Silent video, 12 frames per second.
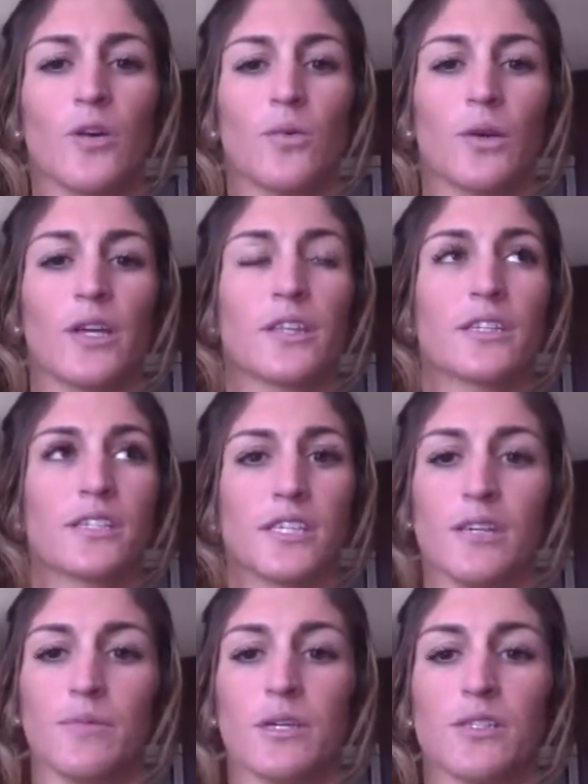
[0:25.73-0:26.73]
with
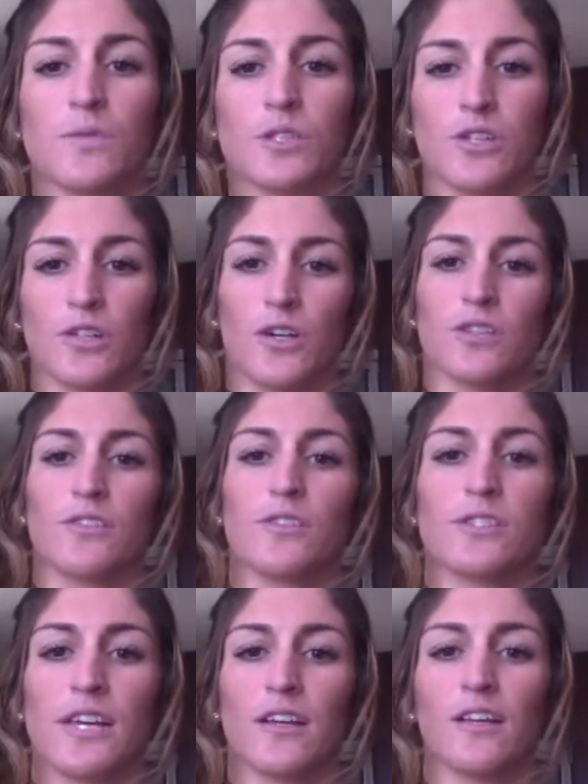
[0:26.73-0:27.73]
schemas, which are also
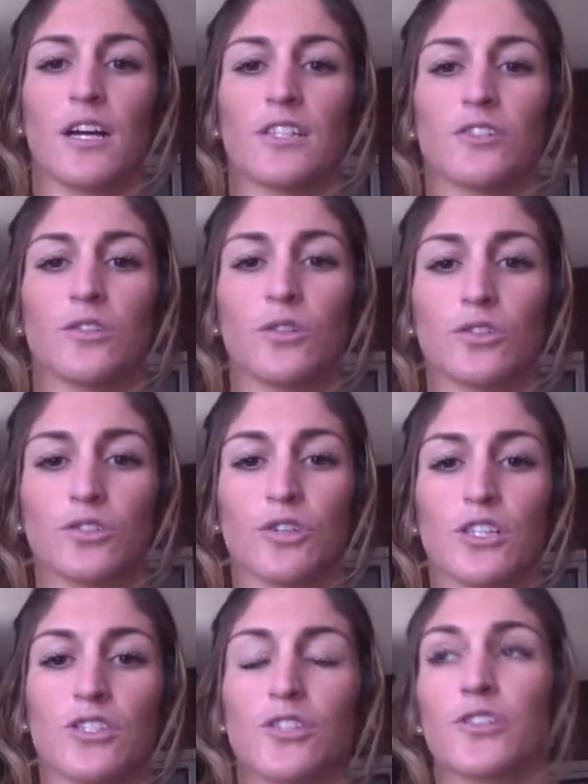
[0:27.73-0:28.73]
psychological
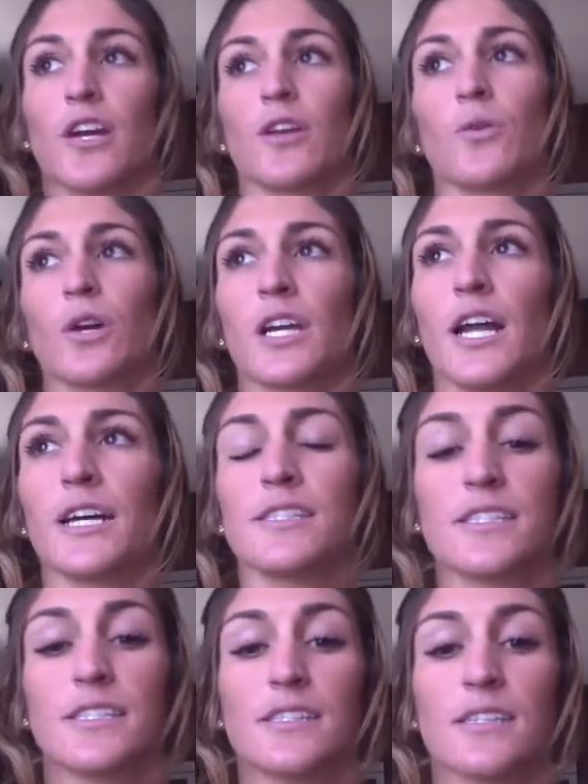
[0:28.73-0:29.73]
structure that
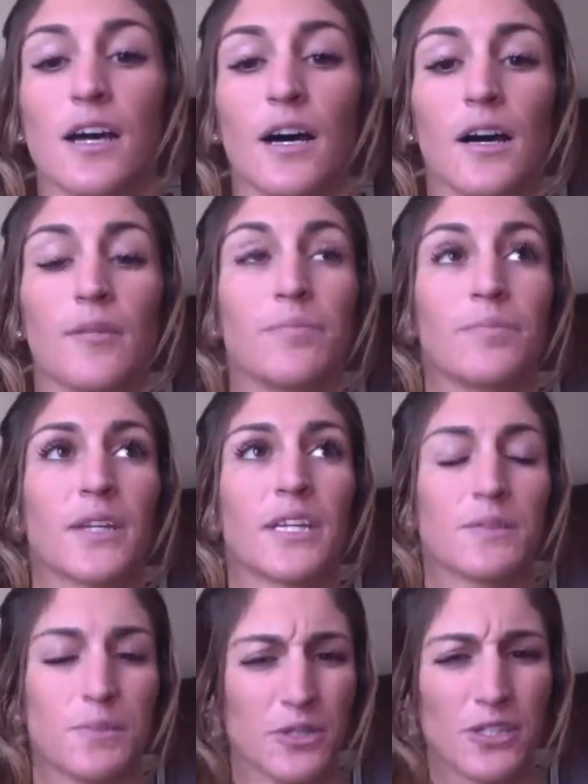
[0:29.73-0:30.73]
organizes
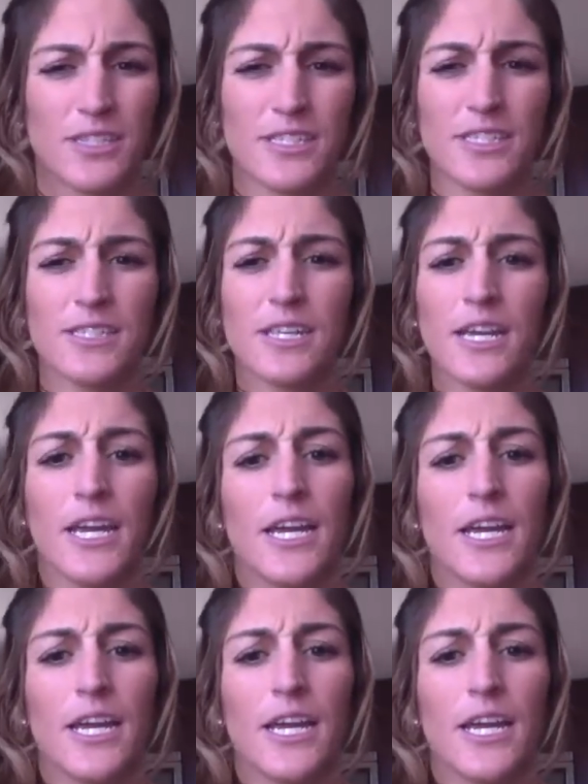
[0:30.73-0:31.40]
experiences.